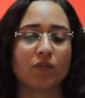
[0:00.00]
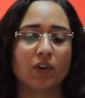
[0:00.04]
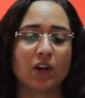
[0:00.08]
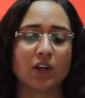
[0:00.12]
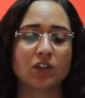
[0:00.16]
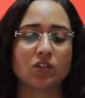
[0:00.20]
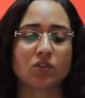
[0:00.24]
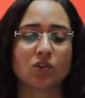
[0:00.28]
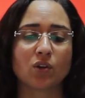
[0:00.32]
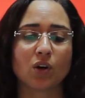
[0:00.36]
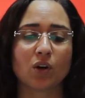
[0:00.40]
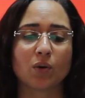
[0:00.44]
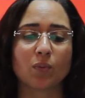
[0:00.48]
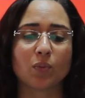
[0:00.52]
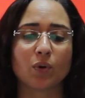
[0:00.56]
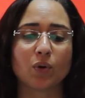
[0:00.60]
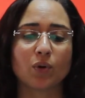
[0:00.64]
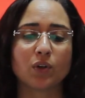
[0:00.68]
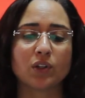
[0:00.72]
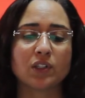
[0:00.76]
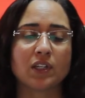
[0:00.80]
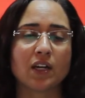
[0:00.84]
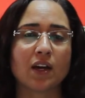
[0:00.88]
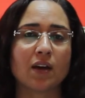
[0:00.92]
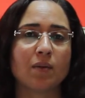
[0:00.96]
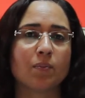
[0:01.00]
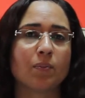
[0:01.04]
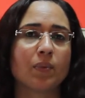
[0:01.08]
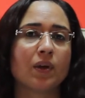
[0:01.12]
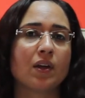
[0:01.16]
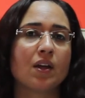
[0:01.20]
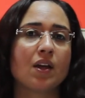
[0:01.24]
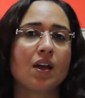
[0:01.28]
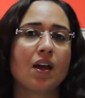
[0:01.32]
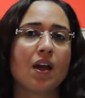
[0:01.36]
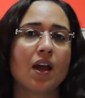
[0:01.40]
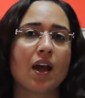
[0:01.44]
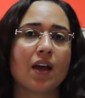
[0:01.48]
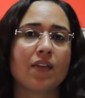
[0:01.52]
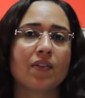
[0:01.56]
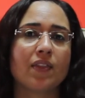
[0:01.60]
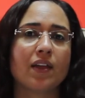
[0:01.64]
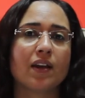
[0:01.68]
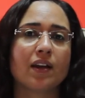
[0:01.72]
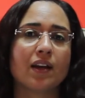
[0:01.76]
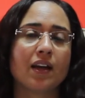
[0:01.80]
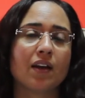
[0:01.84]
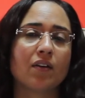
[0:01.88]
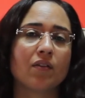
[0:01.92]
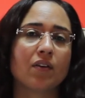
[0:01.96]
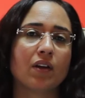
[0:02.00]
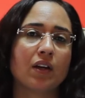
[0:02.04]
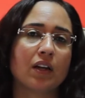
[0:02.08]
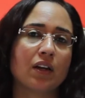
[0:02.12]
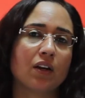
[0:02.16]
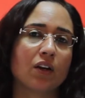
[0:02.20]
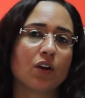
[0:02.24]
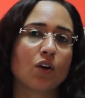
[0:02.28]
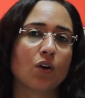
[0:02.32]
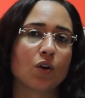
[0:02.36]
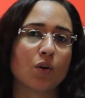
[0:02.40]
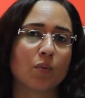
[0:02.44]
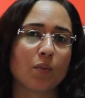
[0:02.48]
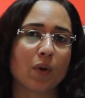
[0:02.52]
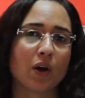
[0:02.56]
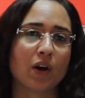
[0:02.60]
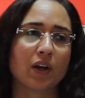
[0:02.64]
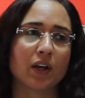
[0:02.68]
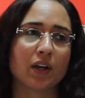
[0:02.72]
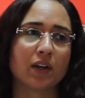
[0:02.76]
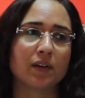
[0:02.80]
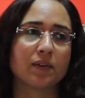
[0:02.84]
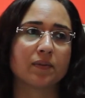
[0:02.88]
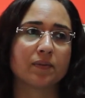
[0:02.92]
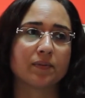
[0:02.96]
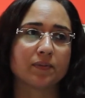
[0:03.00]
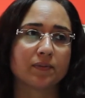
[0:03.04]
very strong prototype, and then get ready to go to market.